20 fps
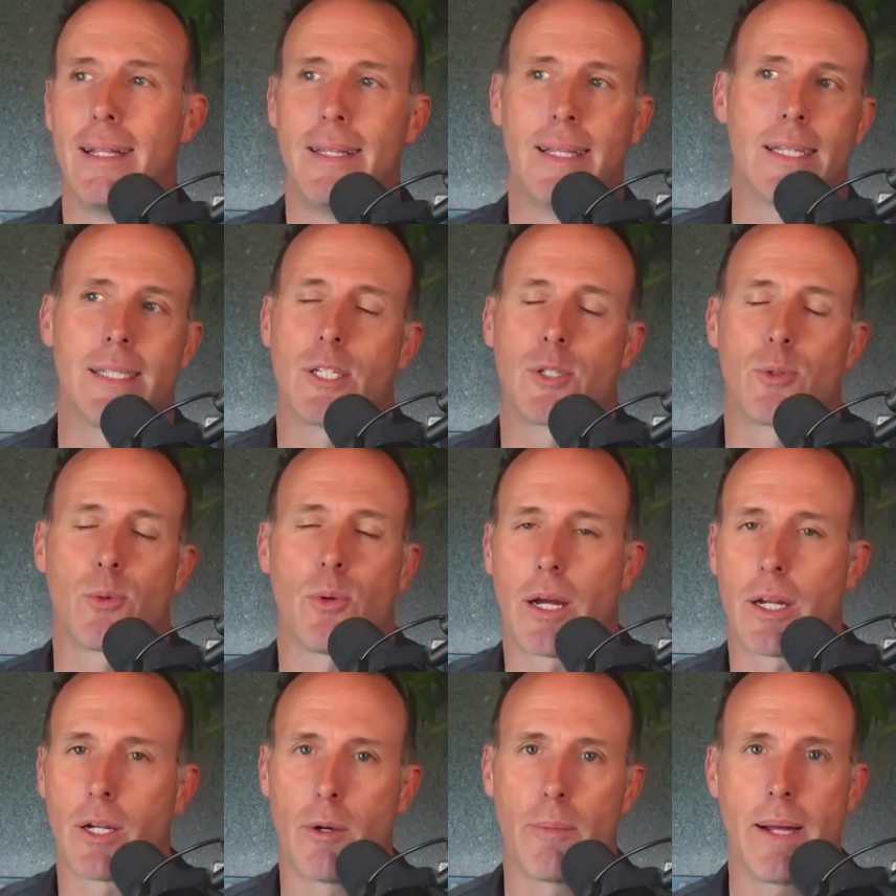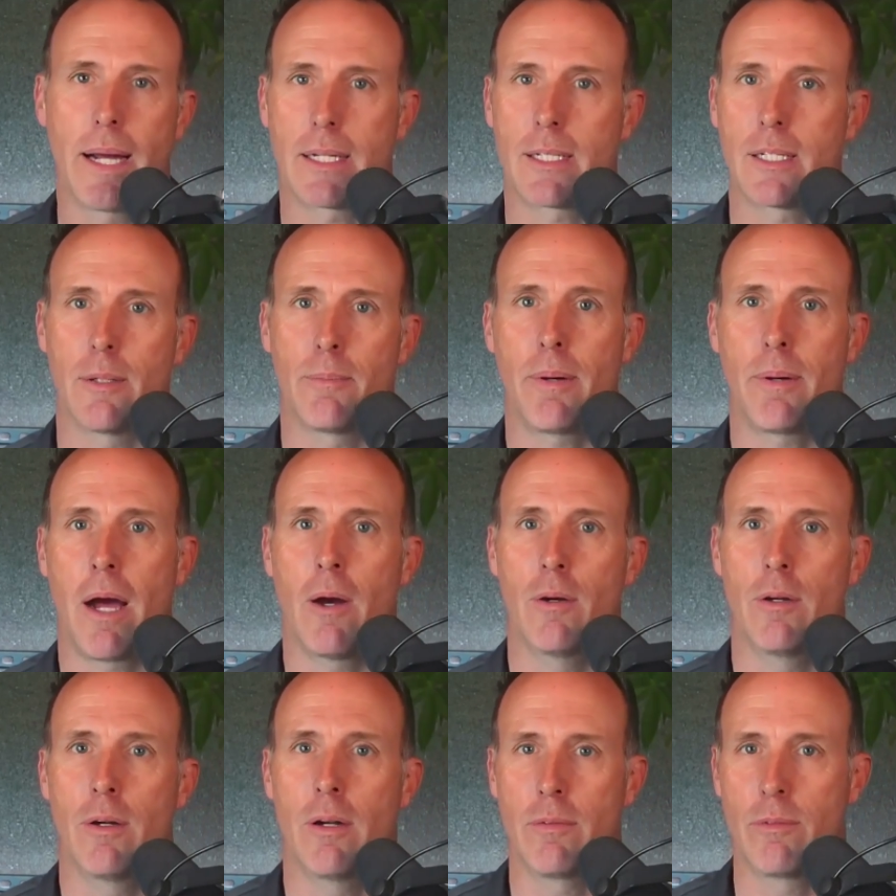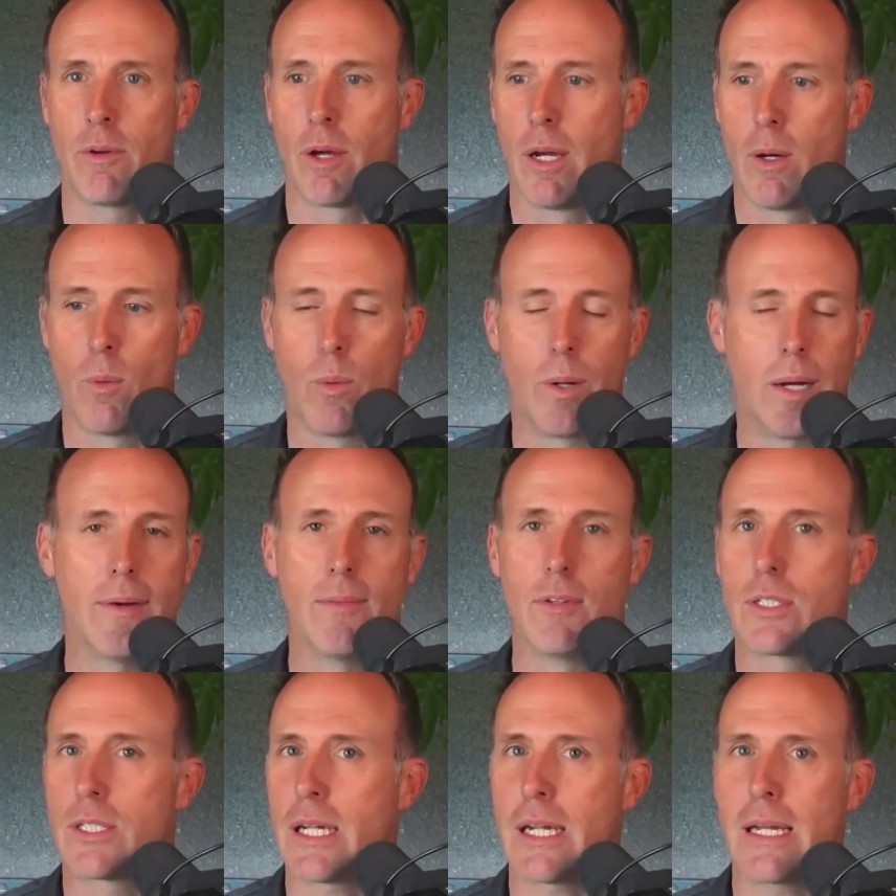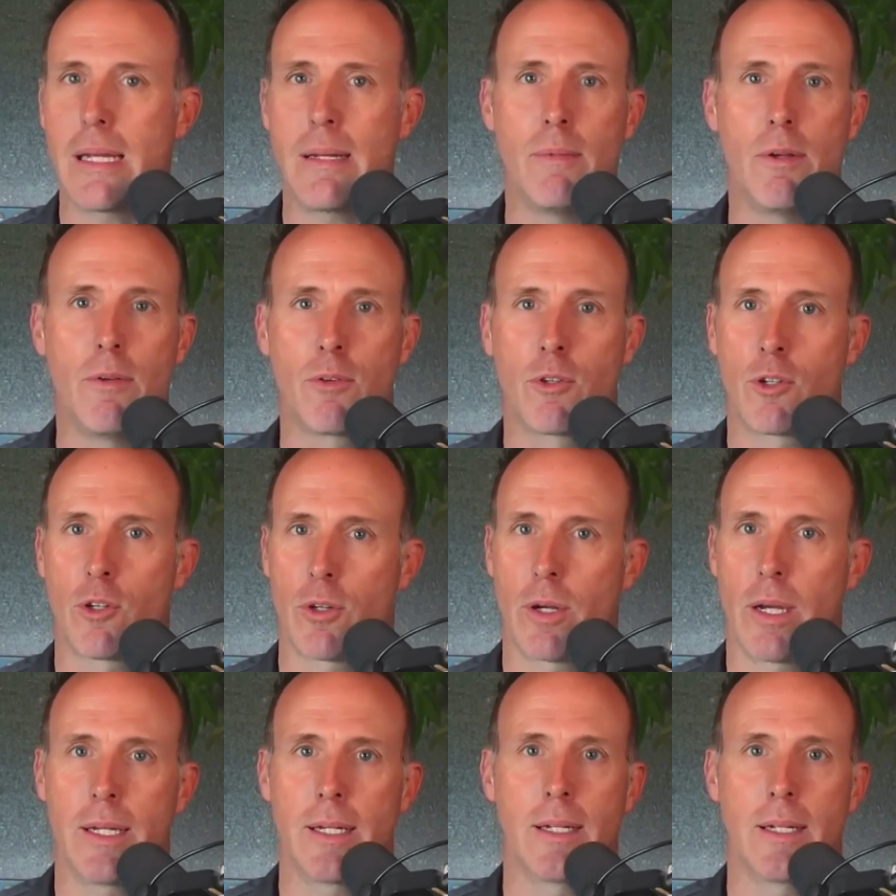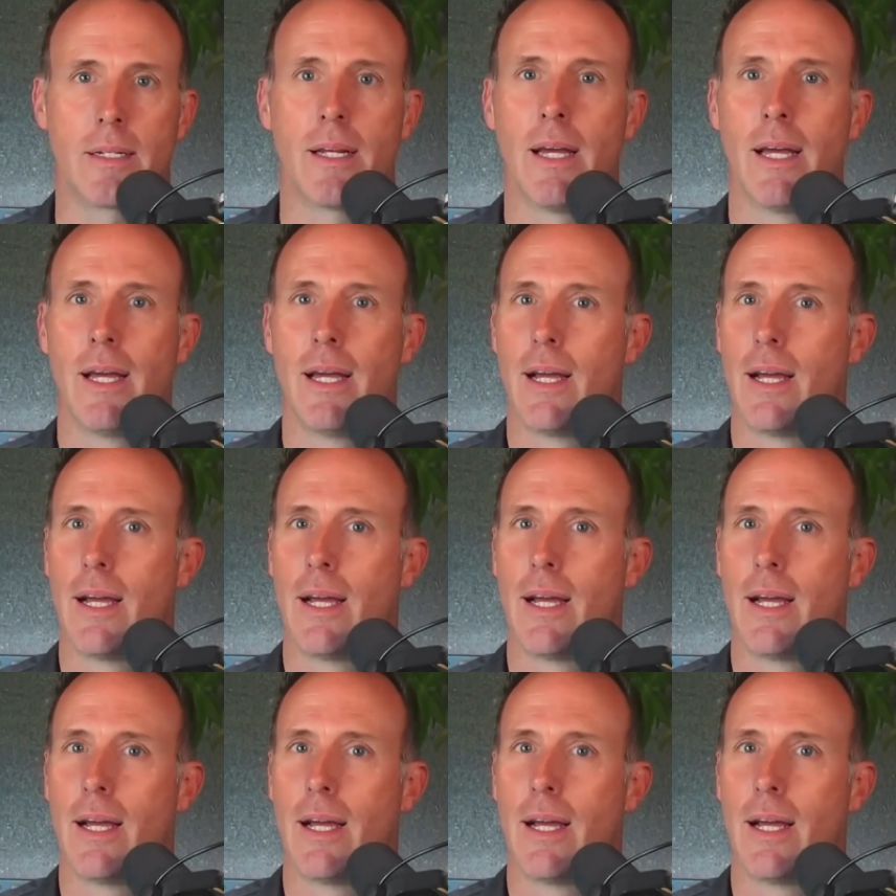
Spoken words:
And this is where I go back to the power of whatever team you've created.